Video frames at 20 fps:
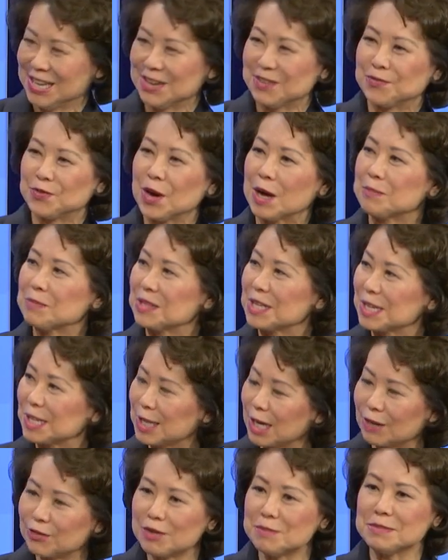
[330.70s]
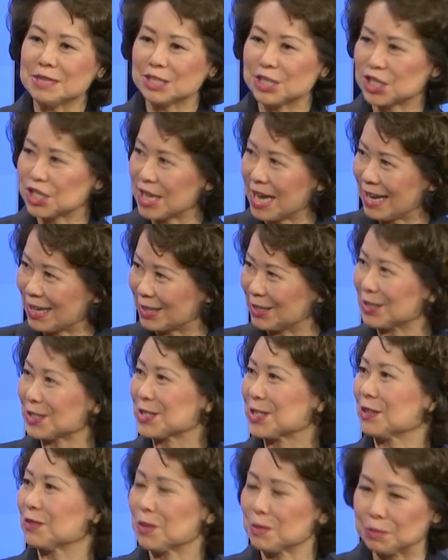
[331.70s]
from the government
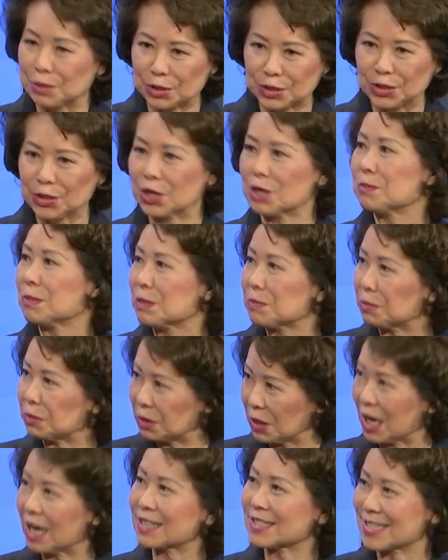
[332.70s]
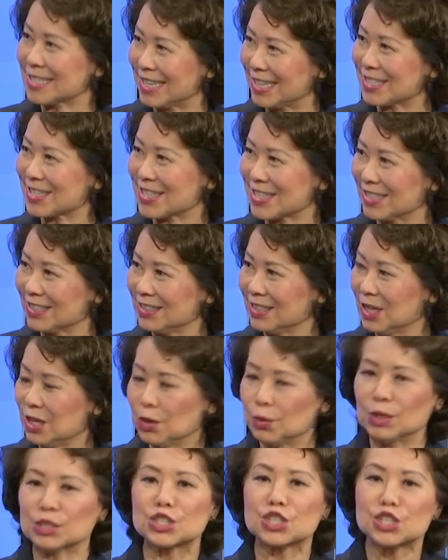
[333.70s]
shackles of the procurement process,
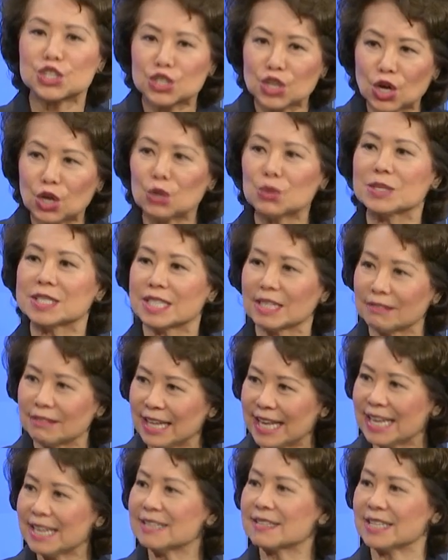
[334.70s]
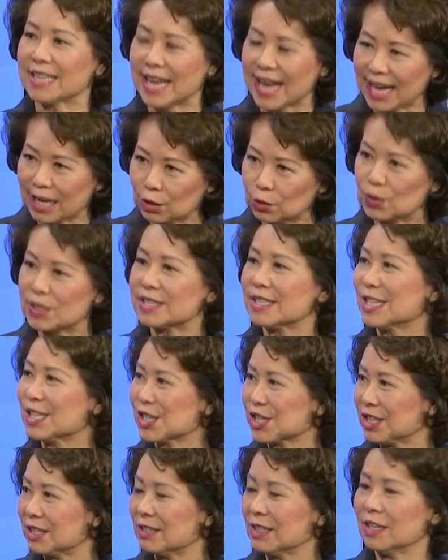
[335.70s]
which so delays the
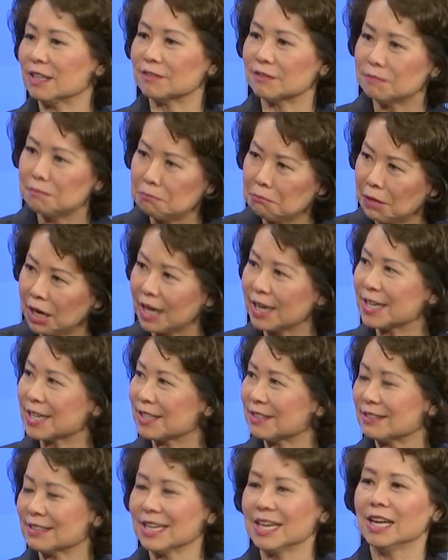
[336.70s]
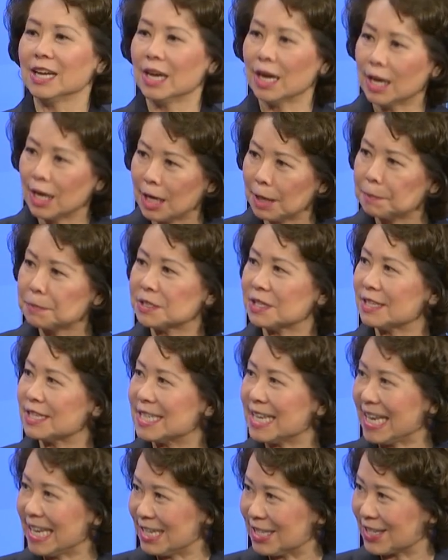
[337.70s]
acquisition of modern,
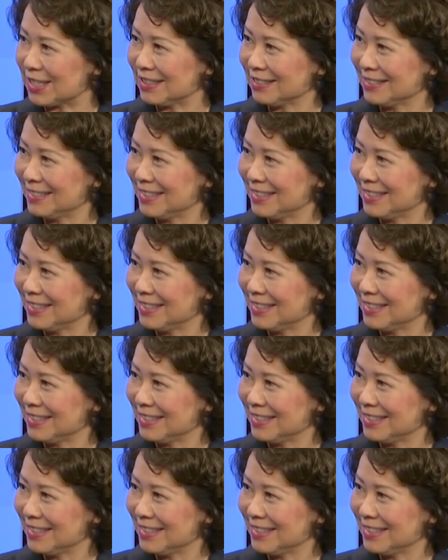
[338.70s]
up-to-date,